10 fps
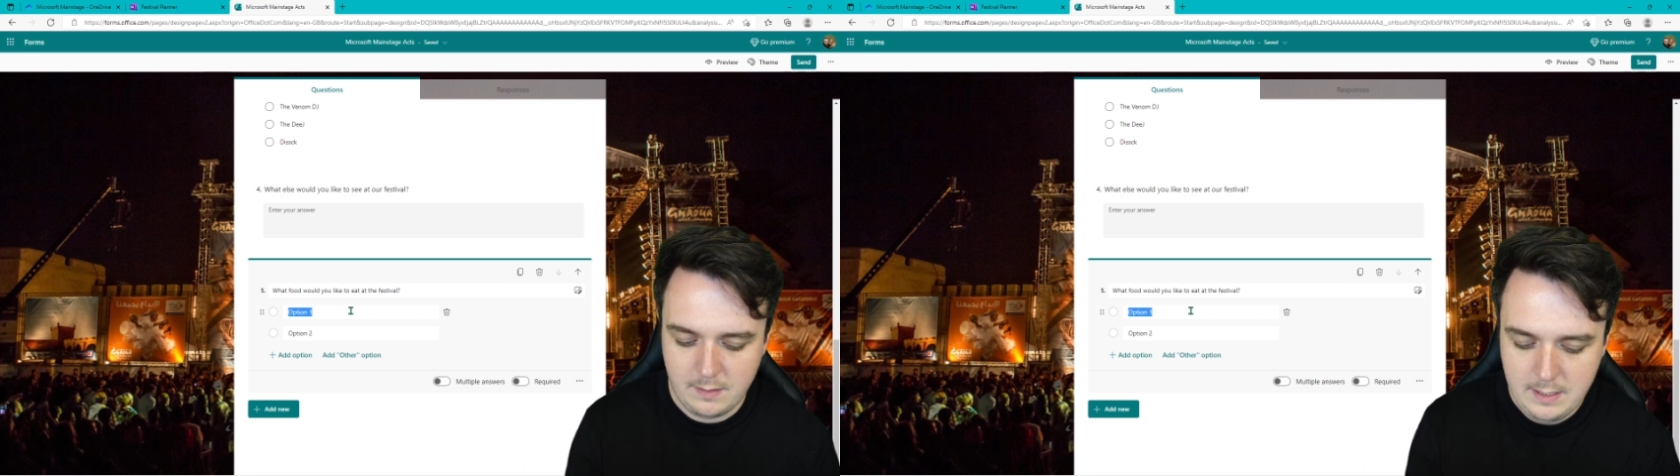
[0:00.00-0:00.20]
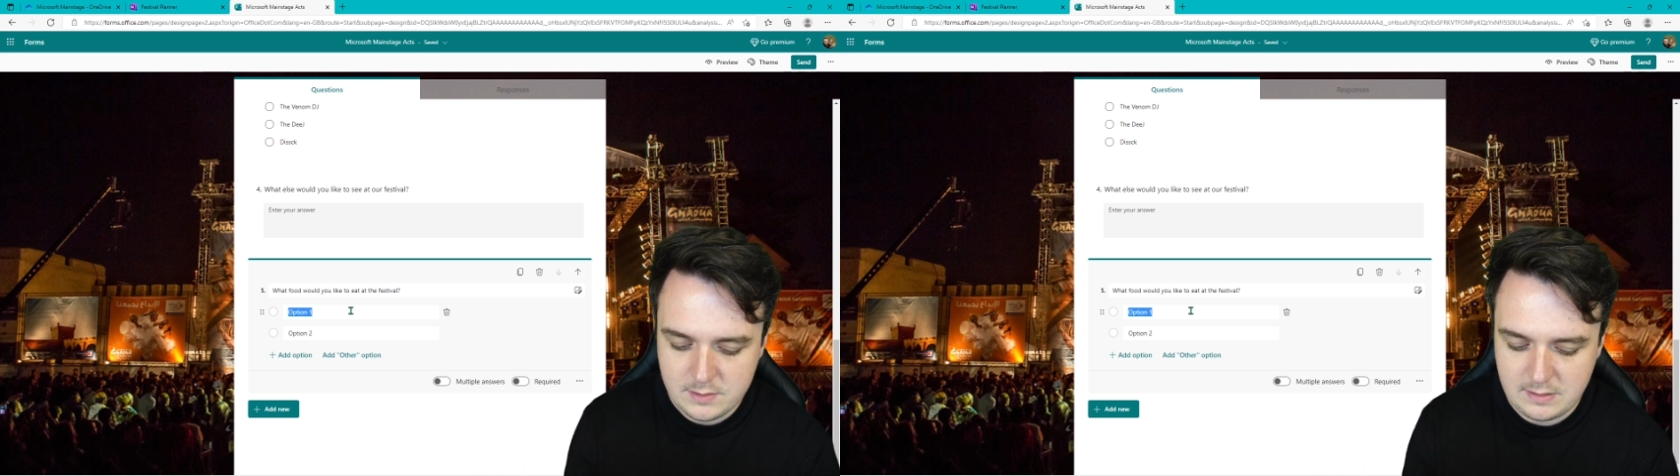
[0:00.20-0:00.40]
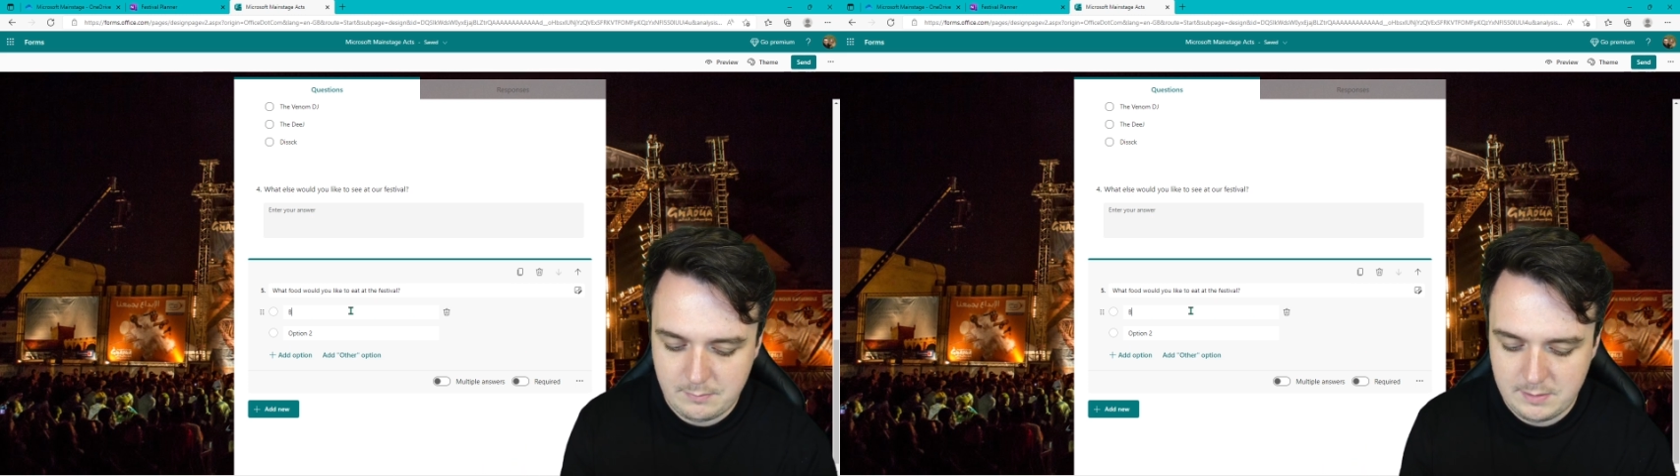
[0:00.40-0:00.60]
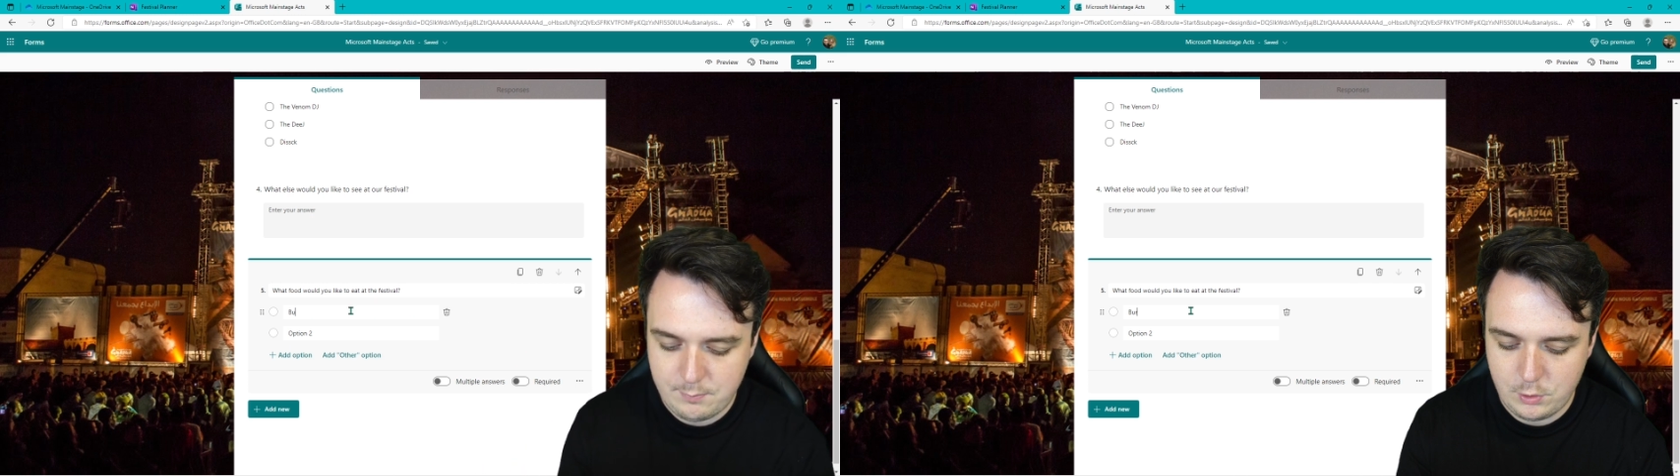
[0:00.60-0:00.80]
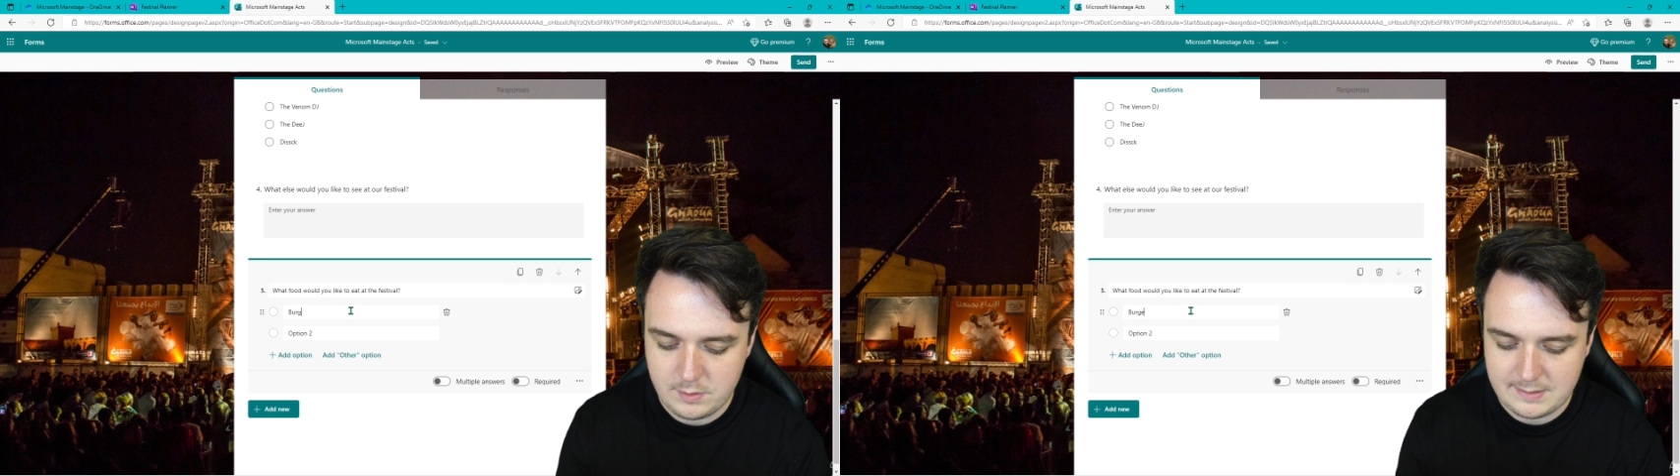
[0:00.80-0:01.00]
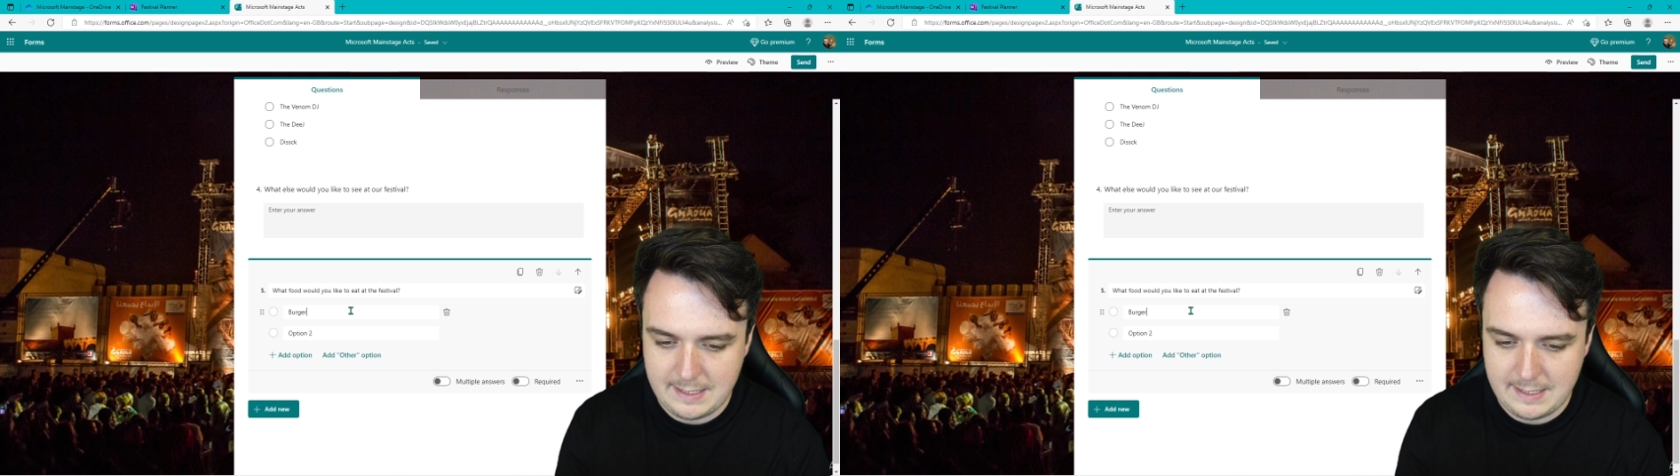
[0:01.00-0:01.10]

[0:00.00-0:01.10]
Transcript: So I'm going to put